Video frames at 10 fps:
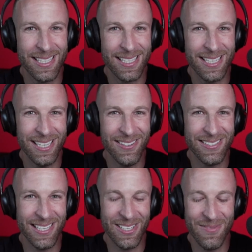You know, it's
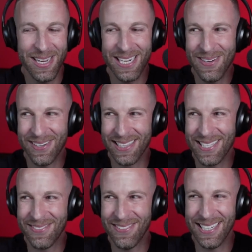like, am I going to bring
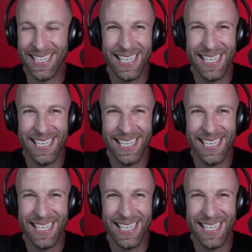this one?